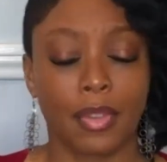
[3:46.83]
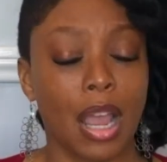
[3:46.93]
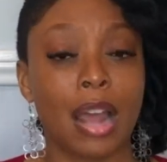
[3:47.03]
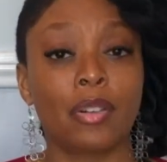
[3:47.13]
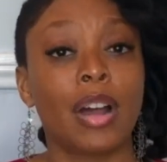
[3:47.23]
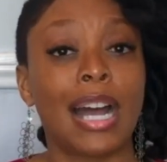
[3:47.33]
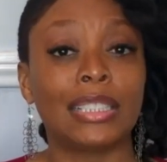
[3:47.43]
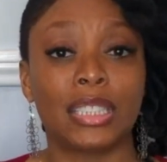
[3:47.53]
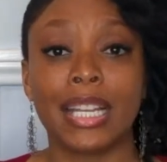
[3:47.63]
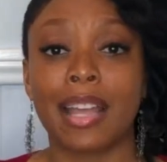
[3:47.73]
I don't know how
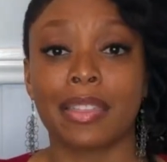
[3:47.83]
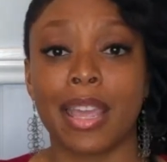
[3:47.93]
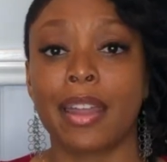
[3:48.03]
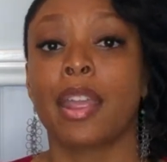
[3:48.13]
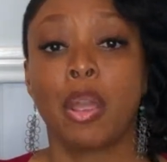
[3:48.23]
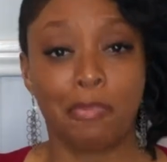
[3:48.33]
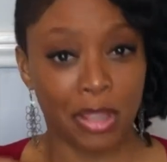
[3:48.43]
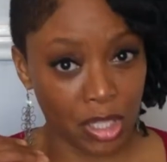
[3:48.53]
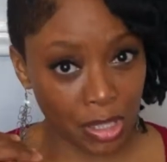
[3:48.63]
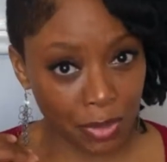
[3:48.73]
she got that, but
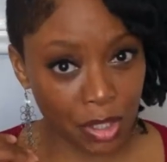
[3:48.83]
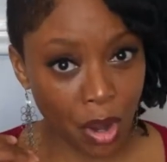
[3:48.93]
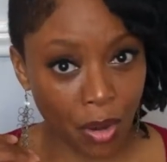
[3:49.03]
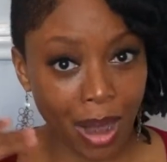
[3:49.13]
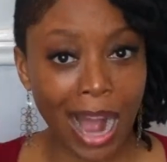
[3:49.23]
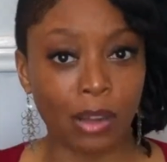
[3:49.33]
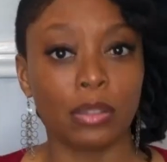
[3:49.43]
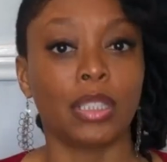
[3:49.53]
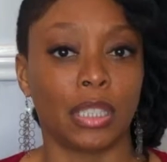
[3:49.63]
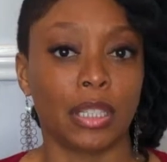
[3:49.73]
this was her
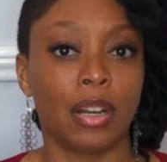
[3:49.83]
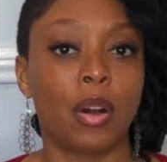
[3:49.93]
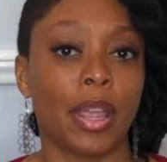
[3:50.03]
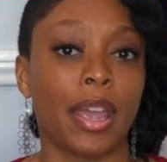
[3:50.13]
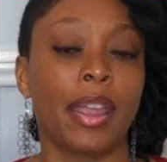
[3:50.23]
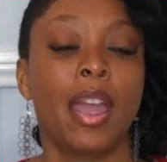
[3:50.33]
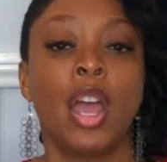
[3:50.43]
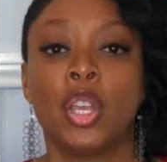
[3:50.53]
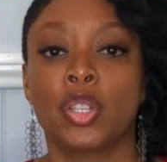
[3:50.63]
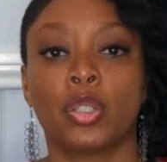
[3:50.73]
outlook, okay?
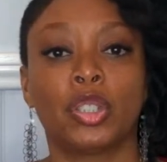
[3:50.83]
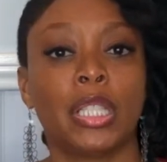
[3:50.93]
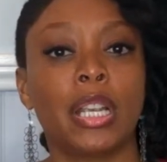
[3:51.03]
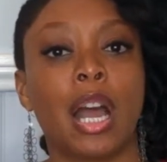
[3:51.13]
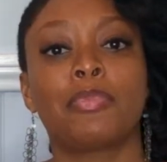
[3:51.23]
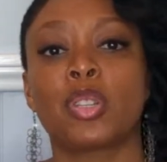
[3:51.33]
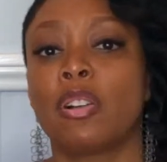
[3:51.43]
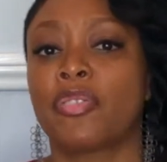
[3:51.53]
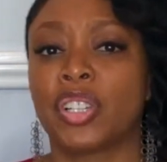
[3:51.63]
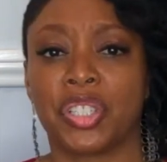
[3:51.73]
So she comes
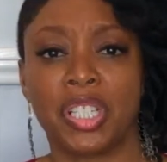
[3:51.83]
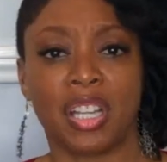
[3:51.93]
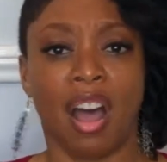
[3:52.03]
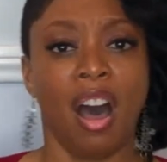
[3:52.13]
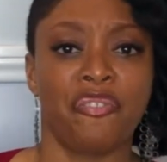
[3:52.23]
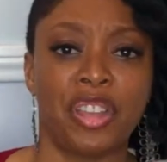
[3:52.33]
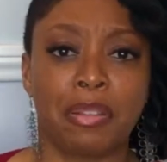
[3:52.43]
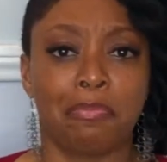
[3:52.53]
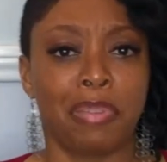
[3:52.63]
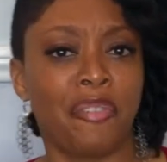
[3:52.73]
over, she's huffing
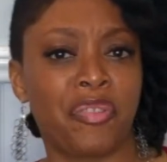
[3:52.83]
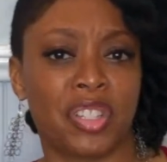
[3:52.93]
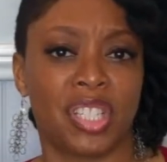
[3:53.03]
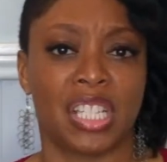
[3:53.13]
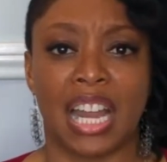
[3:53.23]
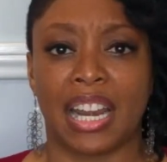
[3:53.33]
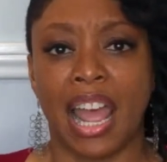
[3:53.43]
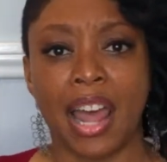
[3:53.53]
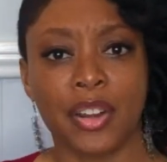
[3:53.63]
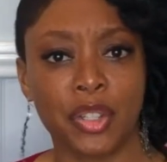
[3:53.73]
and puffing, she's got an
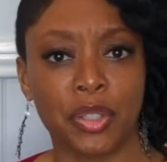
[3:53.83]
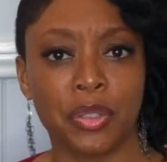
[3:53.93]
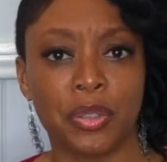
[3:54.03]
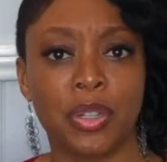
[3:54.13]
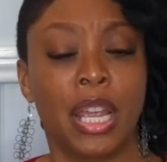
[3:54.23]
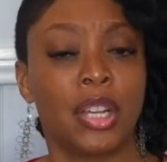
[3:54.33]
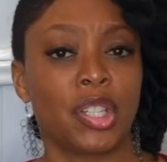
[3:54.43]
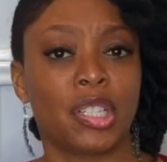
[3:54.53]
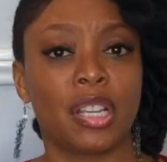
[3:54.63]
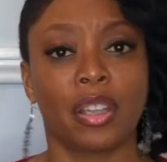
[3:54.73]
attitude.
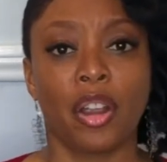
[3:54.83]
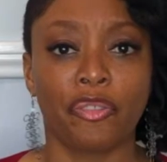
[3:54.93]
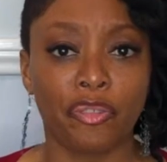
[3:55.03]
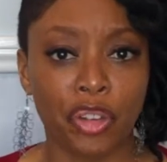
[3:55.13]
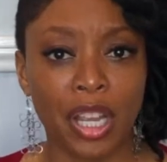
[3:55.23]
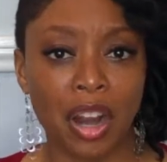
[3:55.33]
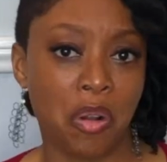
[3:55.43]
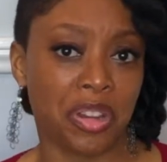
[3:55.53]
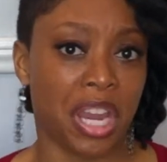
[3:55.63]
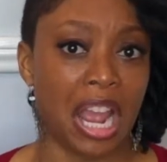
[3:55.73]
She's telling her friend,
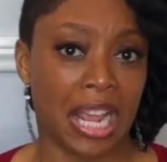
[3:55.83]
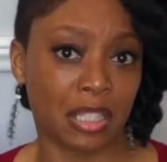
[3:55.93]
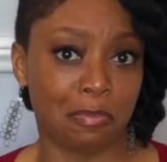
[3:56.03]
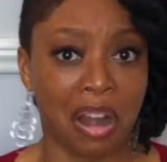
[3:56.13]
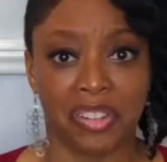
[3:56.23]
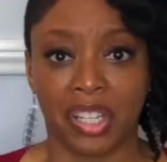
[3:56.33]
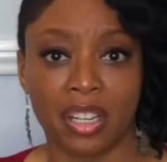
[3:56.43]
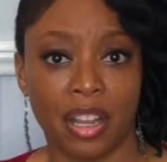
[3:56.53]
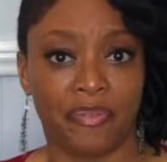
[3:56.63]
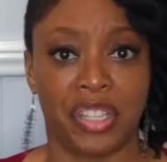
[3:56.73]
oh yeah, I asked the bartender
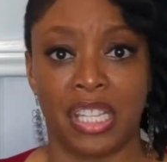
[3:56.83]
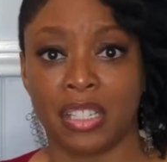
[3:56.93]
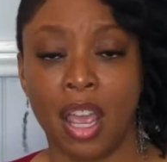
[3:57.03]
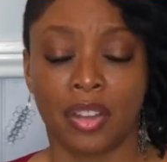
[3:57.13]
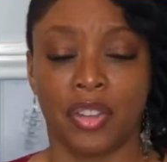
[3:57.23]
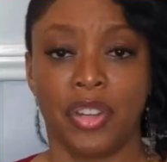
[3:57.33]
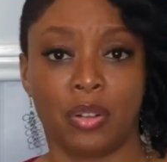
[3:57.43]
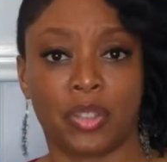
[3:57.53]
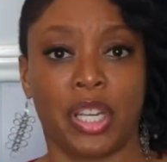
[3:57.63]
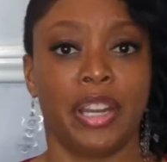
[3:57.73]
if these,
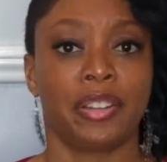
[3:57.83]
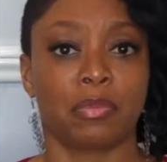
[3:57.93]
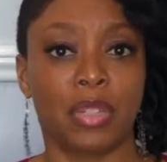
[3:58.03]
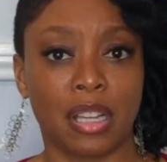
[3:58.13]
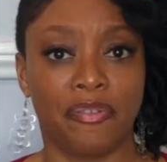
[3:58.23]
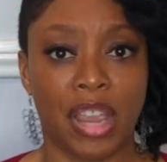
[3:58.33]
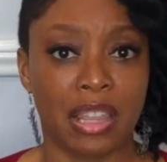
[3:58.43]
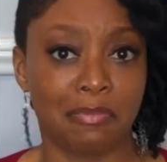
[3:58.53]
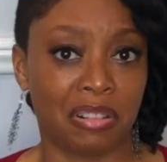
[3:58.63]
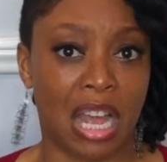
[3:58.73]
chairs was
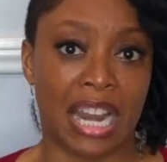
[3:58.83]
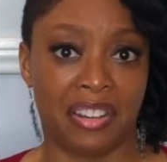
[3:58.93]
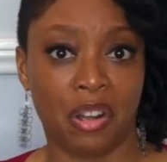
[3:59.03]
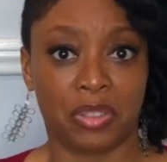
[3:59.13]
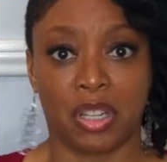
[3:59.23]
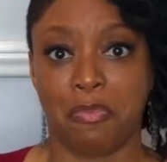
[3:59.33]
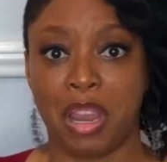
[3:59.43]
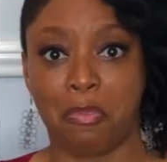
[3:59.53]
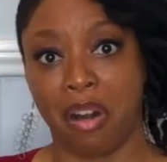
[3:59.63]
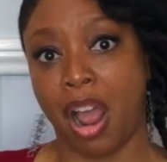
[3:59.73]
available. I didn't know it was gonna be
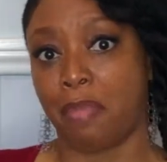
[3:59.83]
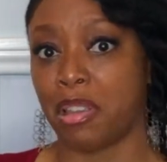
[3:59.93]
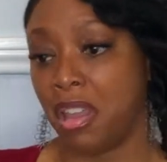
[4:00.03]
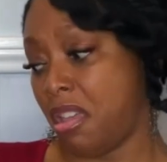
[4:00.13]
a problem.